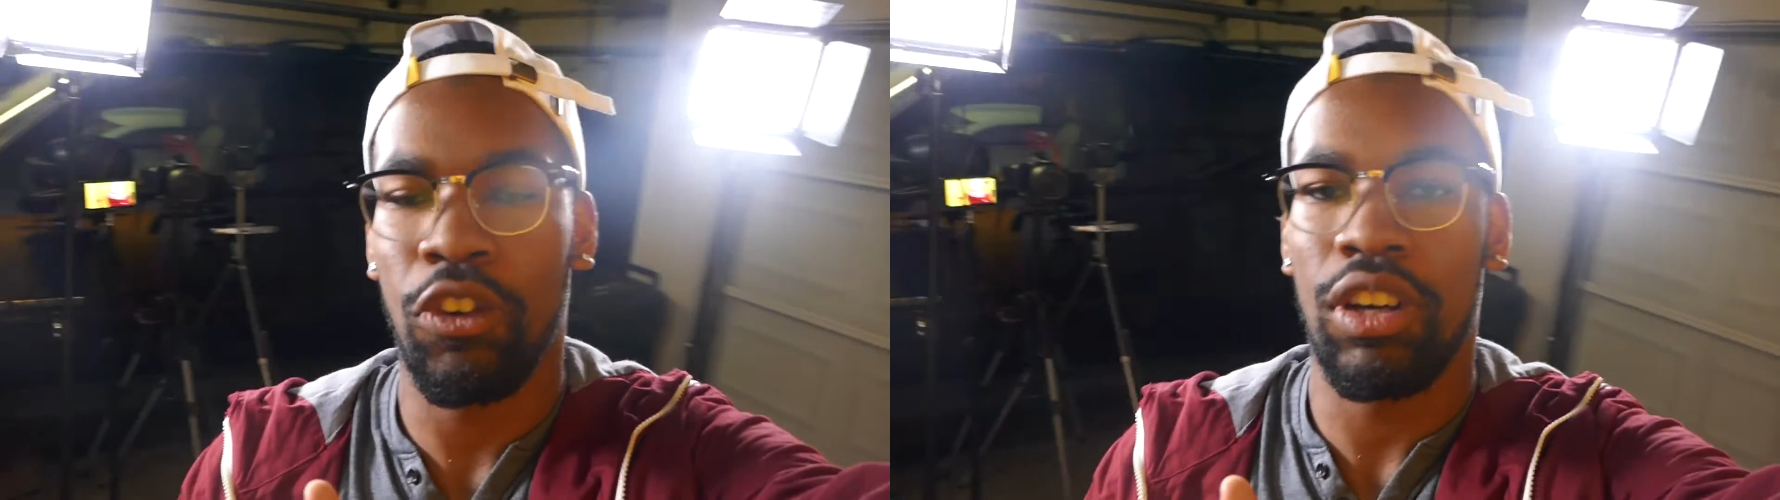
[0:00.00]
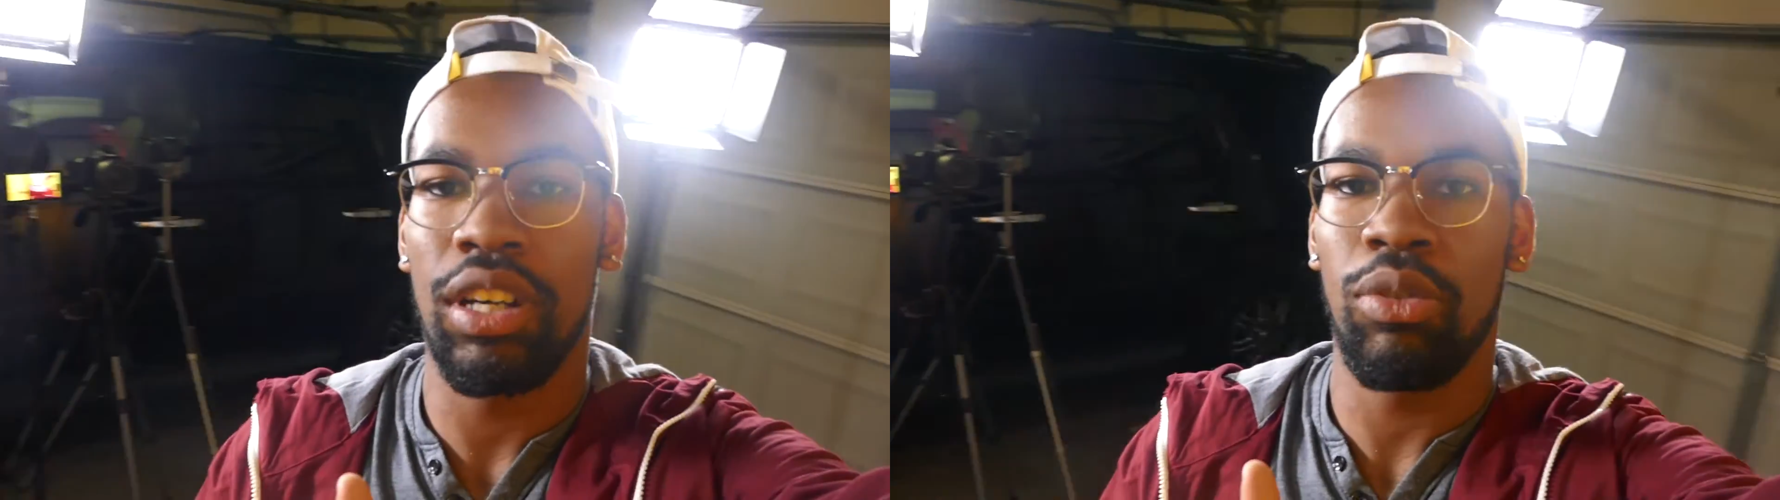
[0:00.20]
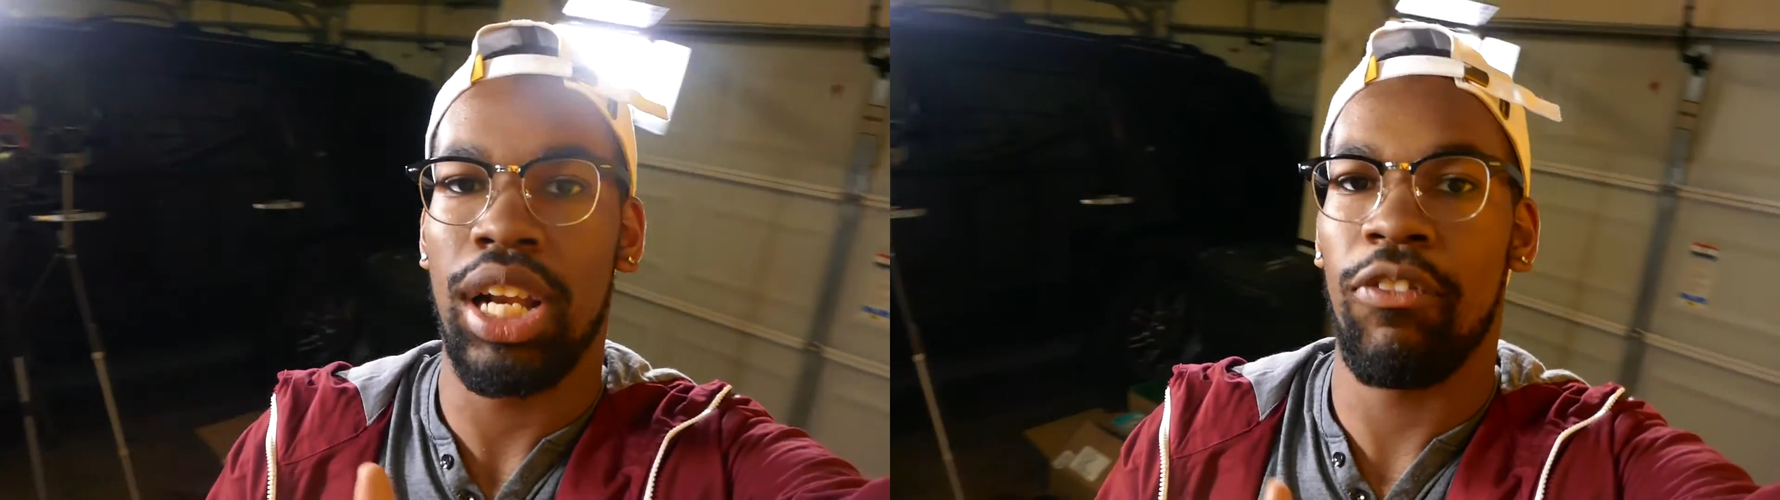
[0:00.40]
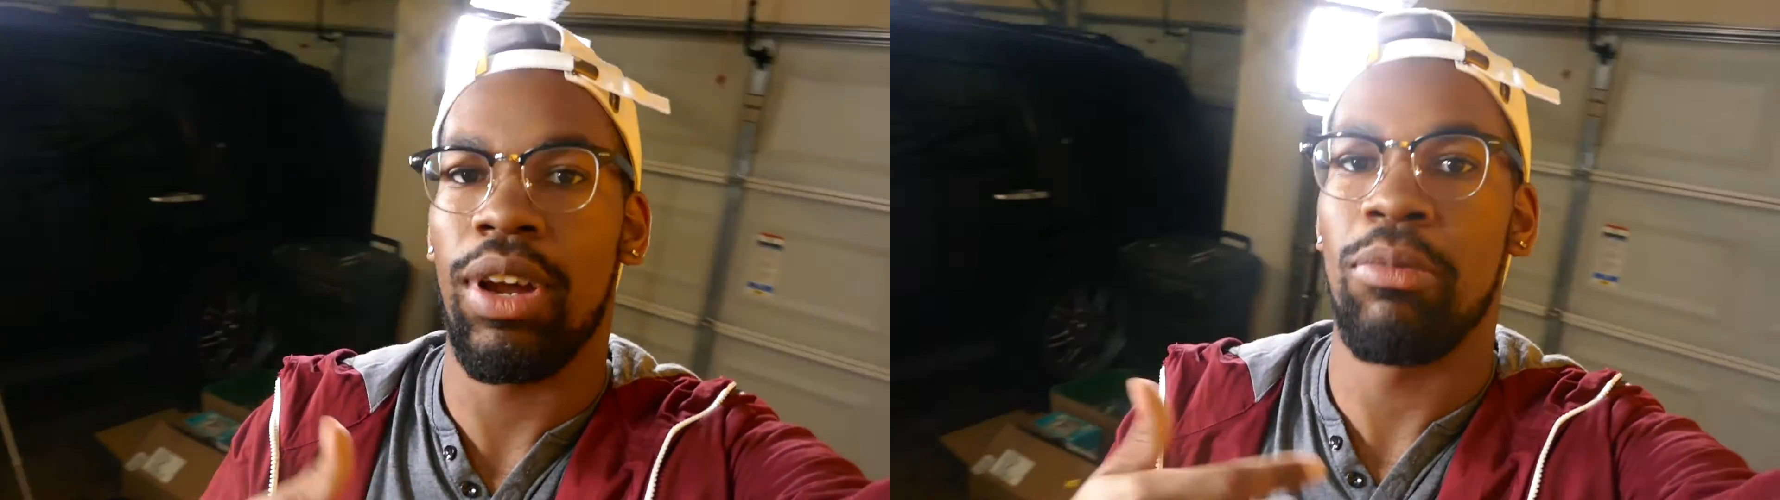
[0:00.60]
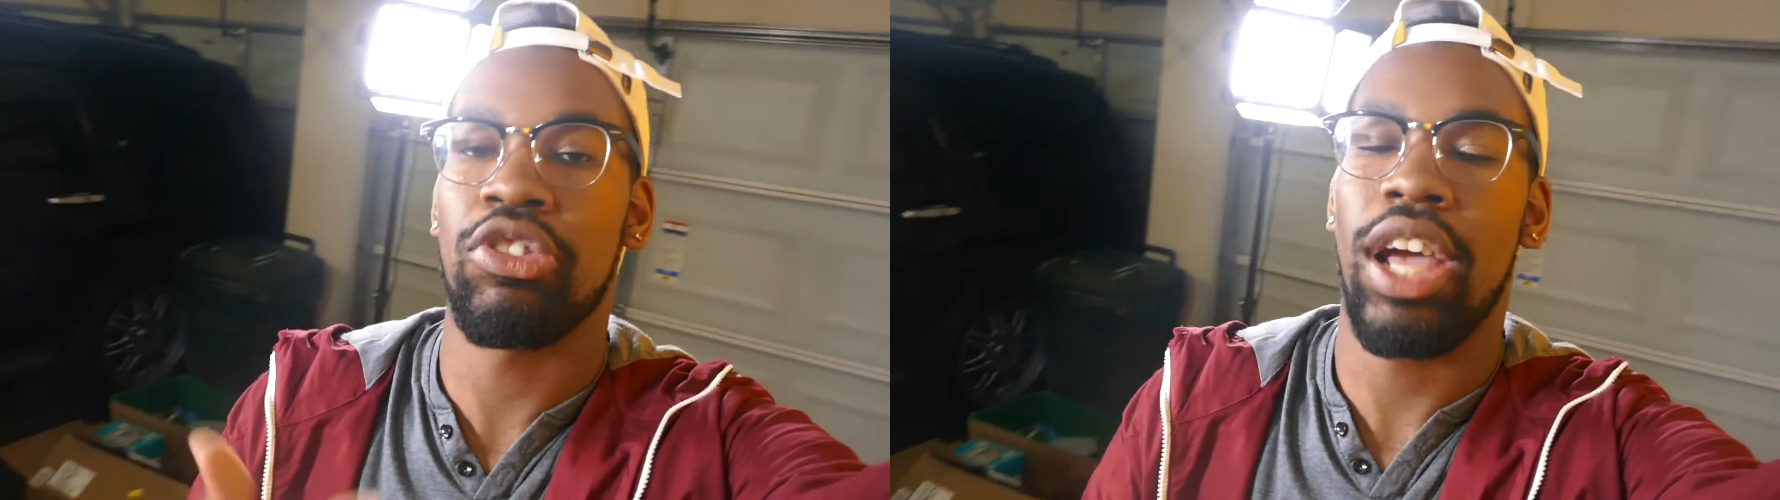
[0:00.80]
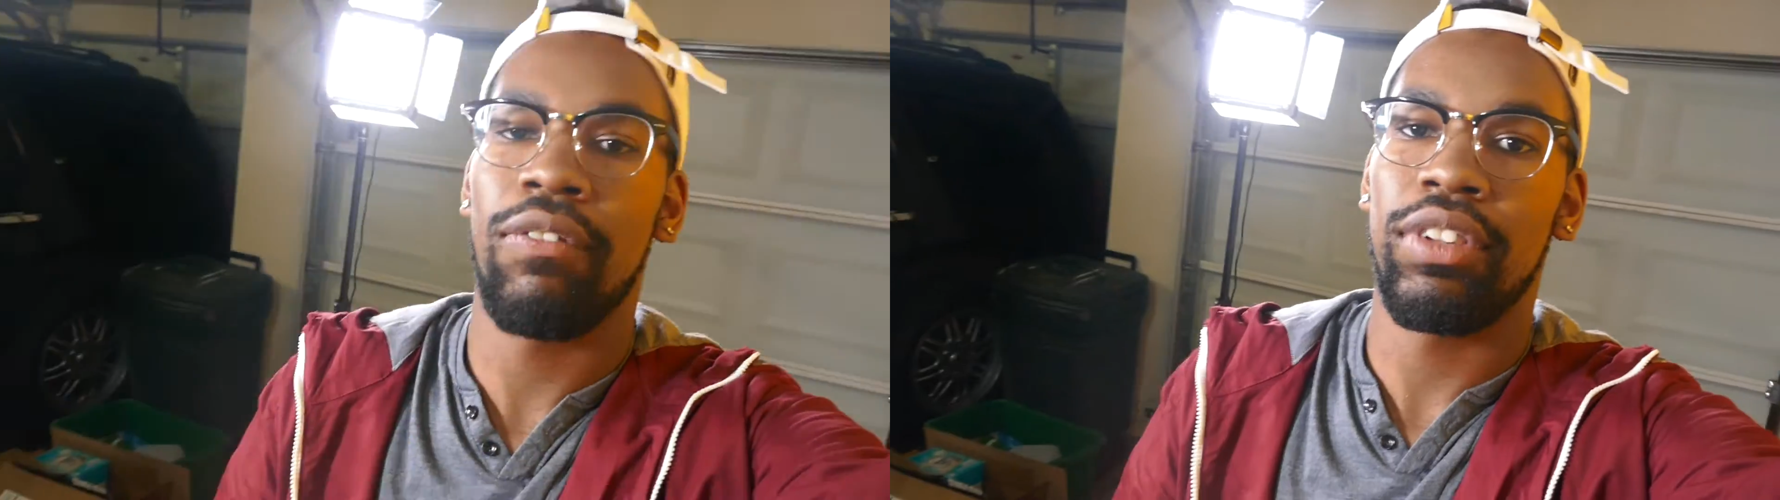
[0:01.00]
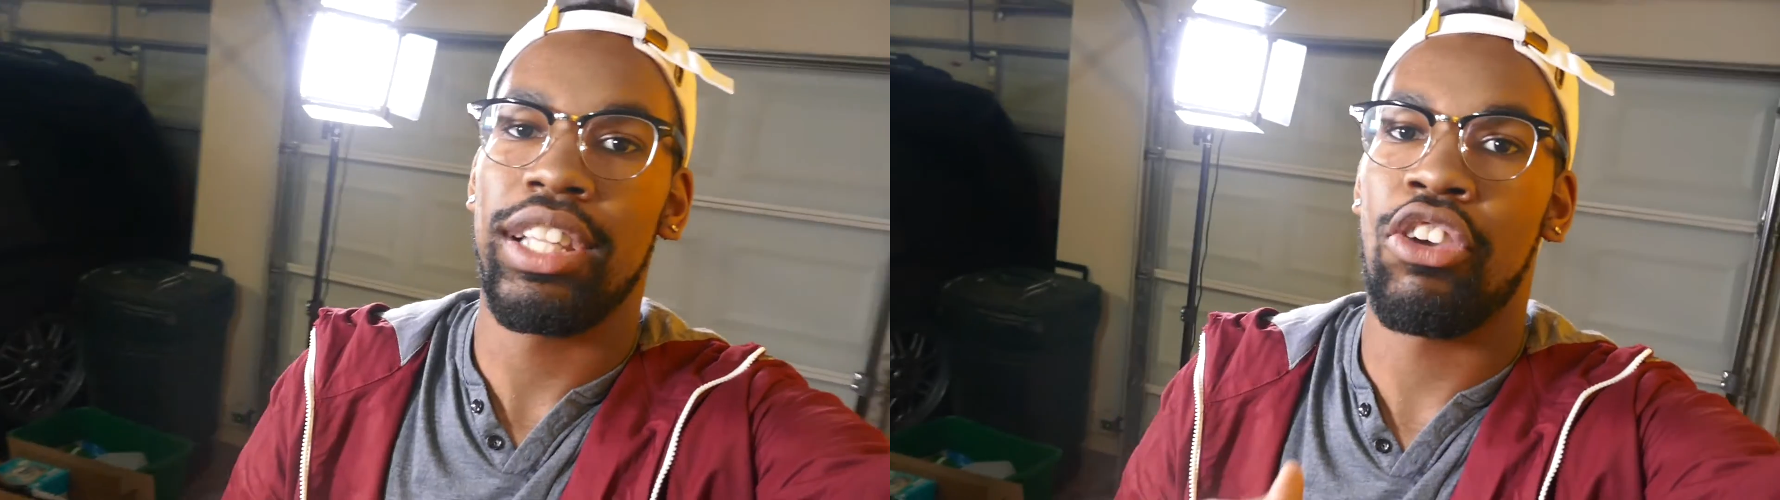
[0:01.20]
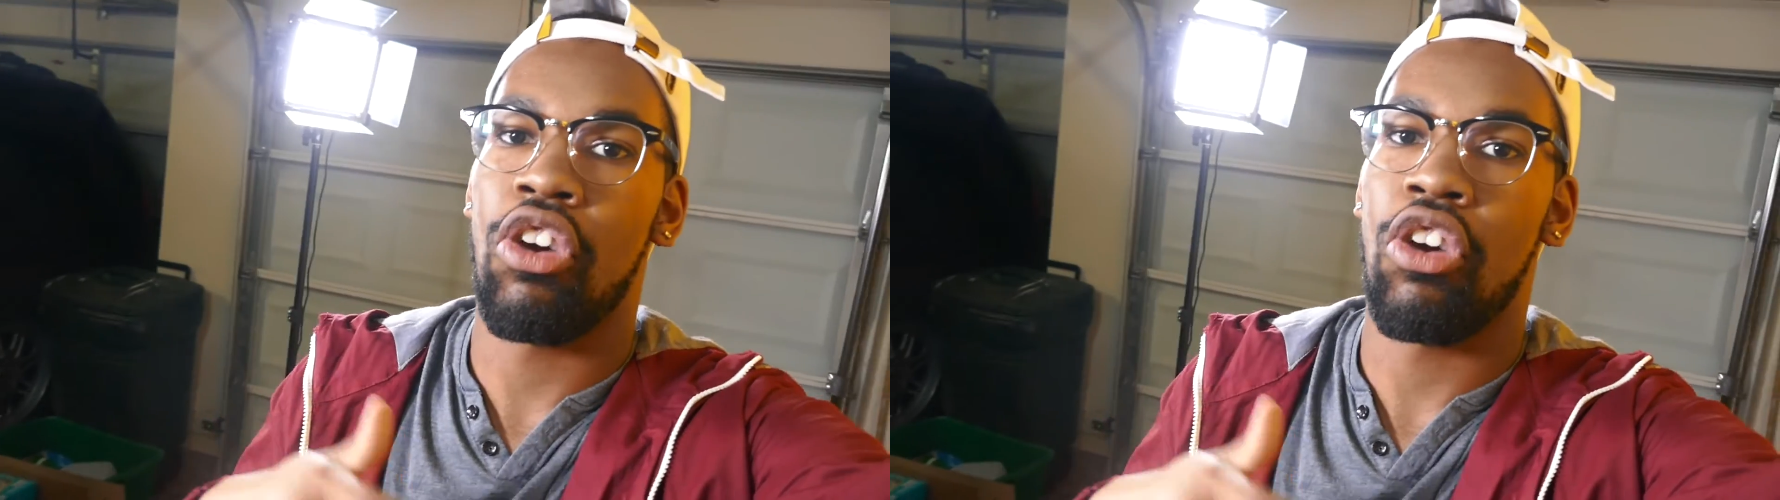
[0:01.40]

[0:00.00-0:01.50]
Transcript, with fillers: for whenever I'm traveling